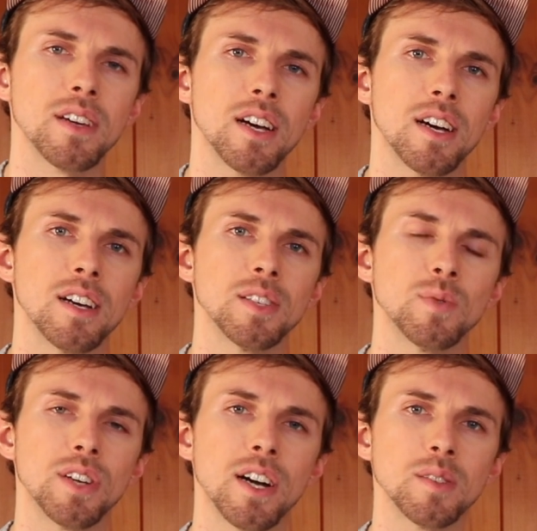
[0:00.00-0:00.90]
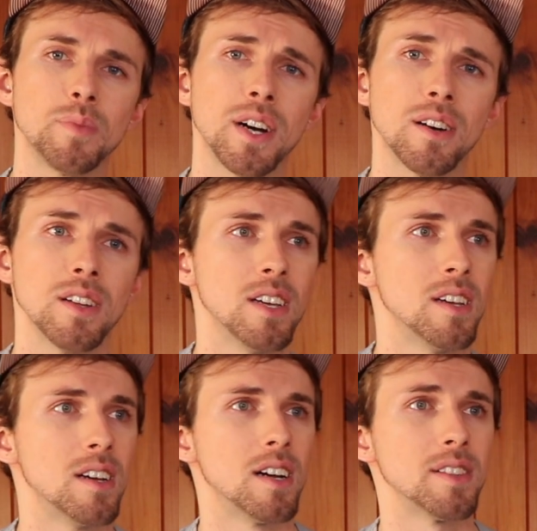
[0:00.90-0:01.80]
uh, as we talked about
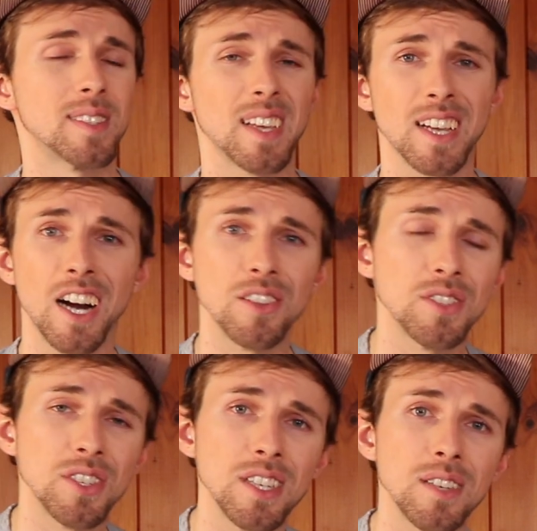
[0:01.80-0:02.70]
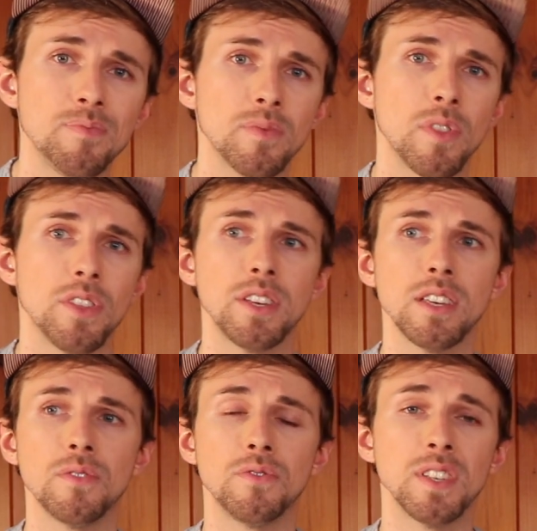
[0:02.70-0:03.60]
the psychology,
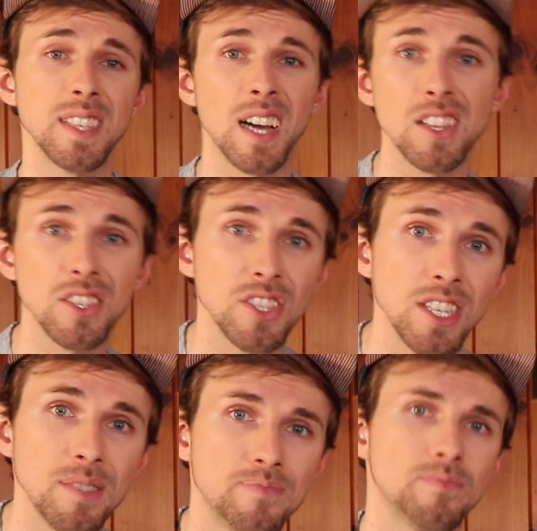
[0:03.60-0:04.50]
the physiology